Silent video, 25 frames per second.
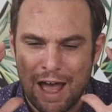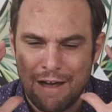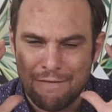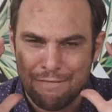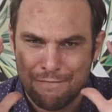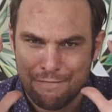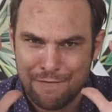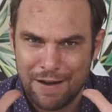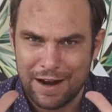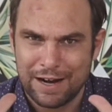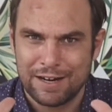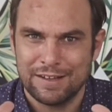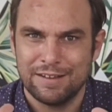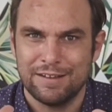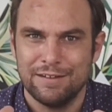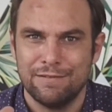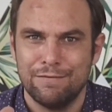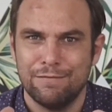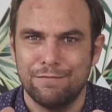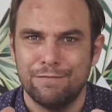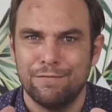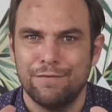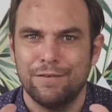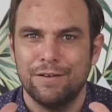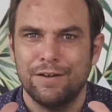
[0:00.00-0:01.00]

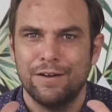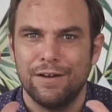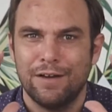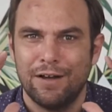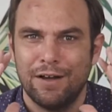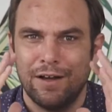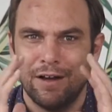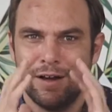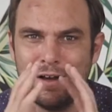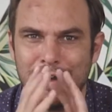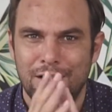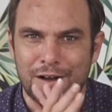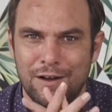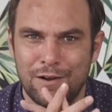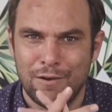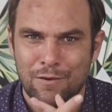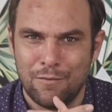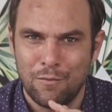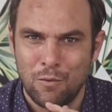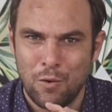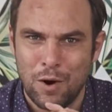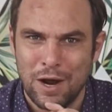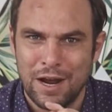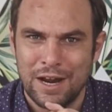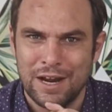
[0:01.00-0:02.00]
effective
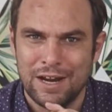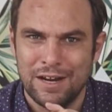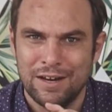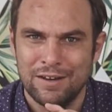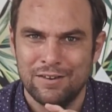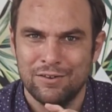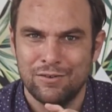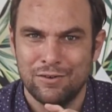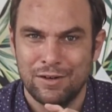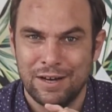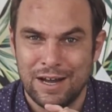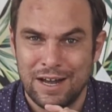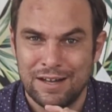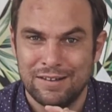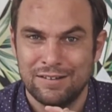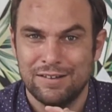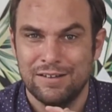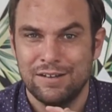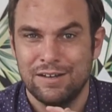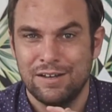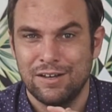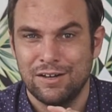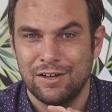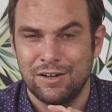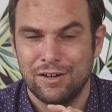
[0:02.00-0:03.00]
way to
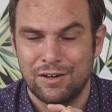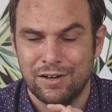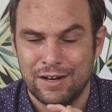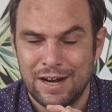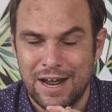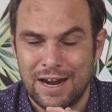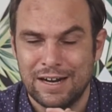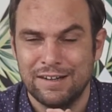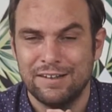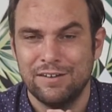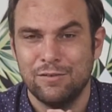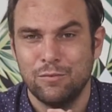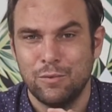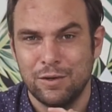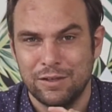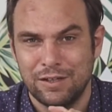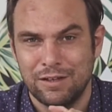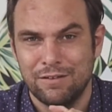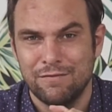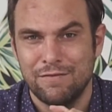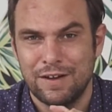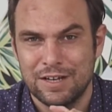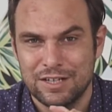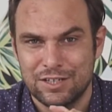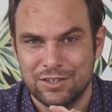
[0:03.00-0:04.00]
get connected with
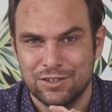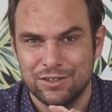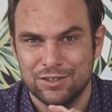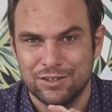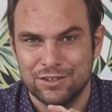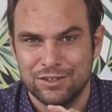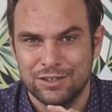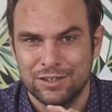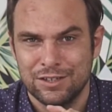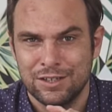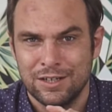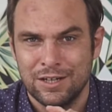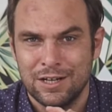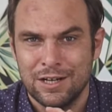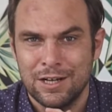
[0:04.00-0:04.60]
investors.